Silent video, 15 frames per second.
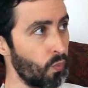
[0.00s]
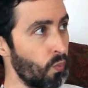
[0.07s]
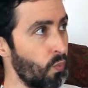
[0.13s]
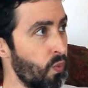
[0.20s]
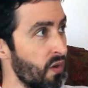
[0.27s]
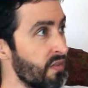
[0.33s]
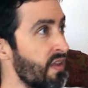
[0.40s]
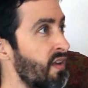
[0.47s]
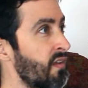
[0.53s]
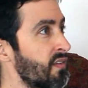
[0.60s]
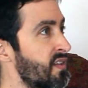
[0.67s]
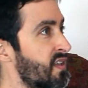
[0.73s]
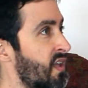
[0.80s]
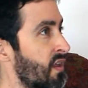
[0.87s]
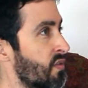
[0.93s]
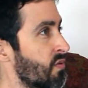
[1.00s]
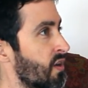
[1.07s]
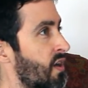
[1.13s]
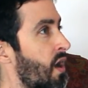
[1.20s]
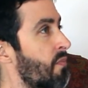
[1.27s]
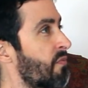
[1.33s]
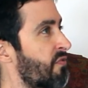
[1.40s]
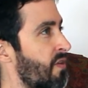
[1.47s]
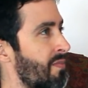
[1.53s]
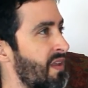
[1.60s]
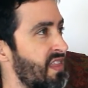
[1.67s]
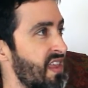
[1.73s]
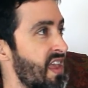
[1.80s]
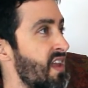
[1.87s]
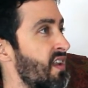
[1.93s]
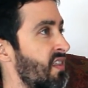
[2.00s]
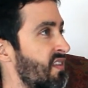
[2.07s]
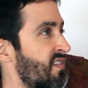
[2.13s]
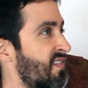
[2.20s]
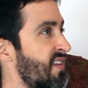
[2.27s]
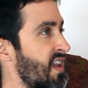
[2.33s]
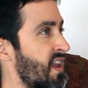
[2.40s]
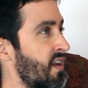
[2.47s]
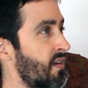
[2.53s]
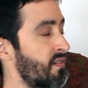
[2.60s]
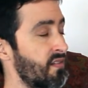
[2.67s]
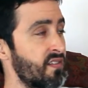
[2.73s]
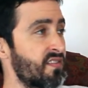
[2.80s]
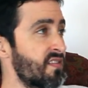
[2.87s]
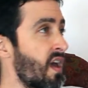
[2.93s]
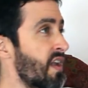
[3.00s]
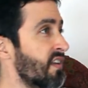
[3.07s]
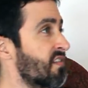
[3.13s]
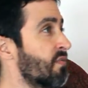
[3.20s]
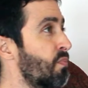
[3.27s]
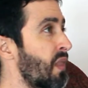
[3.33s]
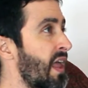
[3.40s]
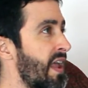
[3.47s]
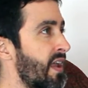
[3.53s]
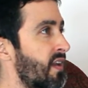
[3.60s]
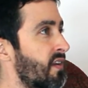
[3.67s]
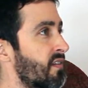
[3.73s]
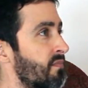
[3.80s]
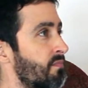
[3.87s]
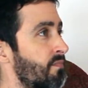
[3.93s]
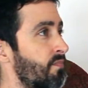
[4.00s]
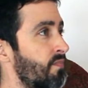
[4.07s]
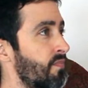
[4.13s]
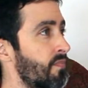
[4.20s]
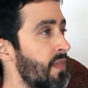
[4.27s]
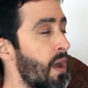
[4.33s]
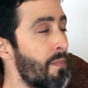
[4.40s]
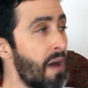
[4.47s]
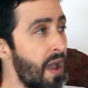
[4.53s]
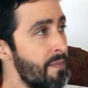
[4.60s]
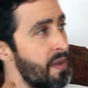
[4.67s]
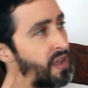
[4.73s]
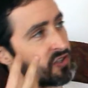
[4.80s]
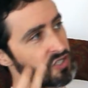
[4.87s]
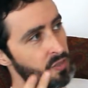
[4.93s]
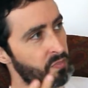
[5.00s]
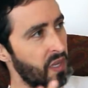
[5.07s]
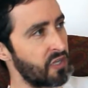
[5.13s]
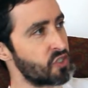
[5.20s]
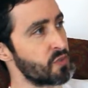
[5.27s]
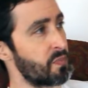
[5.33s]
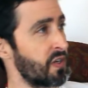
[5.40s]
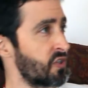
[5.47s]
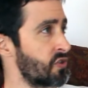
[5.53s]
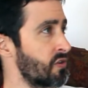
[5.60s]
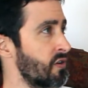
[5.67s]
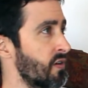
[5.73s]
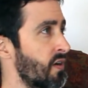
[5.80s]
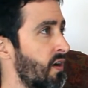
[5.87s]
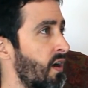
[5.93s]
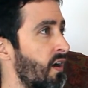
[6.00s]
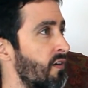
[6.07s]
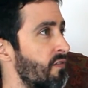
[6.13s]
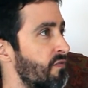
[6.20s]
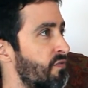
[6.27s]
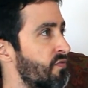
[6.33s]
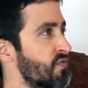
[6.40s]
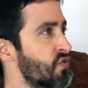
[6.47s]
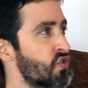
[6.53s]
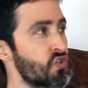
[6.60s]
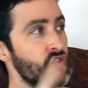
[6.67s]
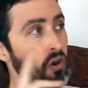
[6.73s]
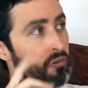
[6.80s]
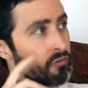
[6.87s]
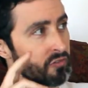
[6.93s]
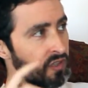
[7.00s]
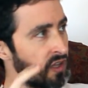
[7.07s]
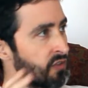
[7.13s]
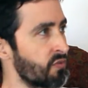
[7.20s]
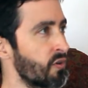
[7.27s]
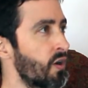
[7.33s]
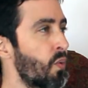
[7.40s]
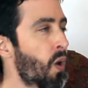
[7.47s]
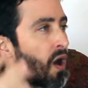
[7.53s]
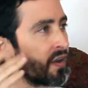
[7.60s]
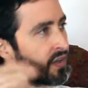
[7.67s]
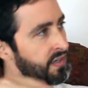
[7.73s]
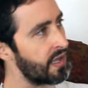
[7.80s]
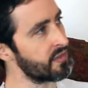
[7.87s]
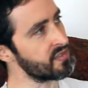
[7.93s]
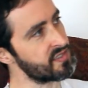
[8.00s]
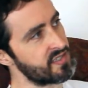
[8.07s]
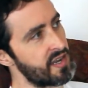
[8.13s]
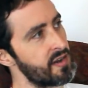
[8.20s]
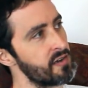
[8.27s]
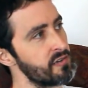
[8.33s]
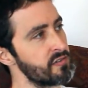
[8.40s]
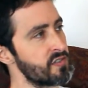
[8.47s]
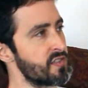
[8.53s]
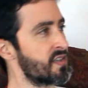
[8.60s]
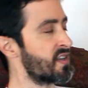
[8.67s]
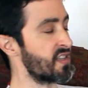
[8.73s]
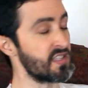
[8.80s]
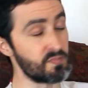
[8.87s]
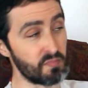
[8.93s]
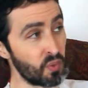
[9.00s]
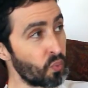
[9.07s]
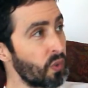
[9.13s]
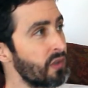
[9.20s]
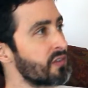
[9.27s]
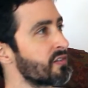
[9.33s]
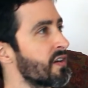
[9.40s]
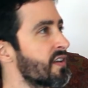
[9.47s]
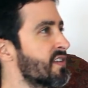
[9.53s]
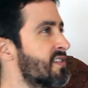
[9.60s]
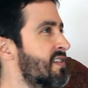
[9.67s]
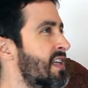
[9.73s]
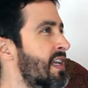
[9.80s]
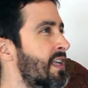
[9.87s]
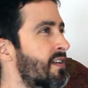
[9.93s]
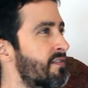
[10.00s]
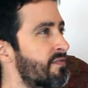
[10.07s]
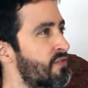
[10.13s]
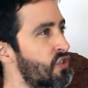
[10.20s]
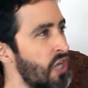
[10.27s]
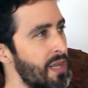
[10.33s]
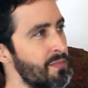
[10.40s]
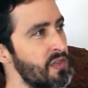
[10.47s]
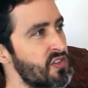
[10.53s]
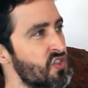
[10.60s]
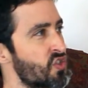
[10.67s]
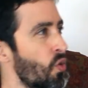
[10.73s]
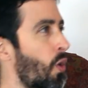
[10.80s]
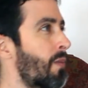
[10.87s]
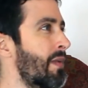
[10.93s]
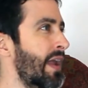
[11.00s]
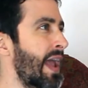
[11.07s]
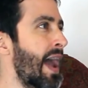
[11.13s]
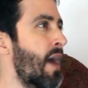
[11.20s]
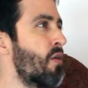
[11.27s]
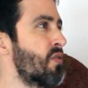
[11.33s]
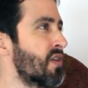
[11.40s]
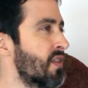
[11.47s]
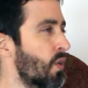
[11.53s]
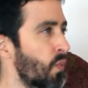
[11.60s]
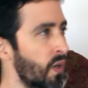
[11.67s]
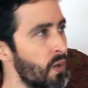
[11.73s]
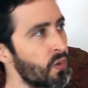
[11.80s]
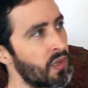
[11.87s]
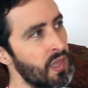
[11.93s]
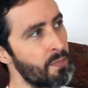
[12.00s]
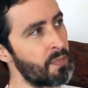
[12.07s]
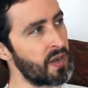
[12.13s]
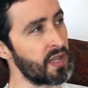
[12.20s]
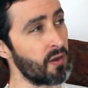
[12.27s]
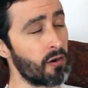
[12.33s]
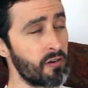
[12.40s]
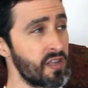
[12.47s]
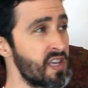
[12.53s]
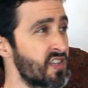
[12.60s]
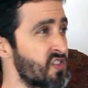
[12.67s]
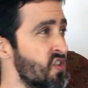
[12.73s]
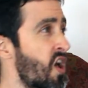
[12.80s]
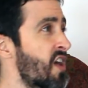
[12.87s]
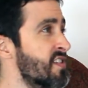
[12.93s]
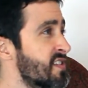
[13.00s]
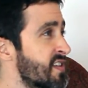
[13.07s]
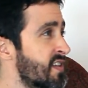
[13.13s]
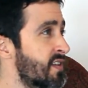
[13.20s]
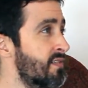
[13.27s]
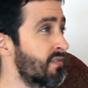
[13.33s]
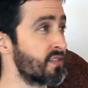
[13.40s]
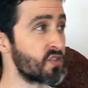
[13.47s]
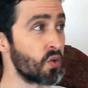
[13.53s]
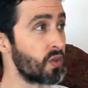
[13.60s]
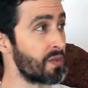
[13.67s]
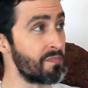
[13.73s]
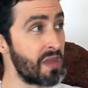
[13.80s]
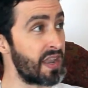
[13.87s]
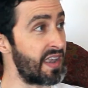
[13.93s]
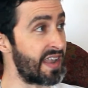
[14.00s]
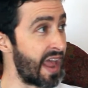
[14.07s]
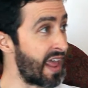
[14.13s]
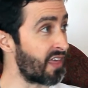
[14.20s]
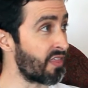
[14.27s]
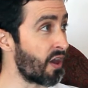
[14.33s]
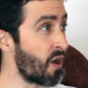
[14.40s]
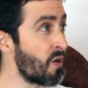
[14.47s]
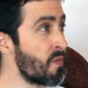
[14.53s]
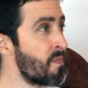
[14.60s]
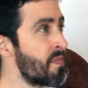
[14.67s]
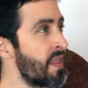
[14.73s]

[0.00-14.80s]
Where the hell did Kithra come from at the end of the scene? It's not explained. Now, my imagination paints a picture of startled Kithra walking down the stairs into this bewildering scene of Jamie storming out and the widow Clepide already exhausted. It's only midday, though.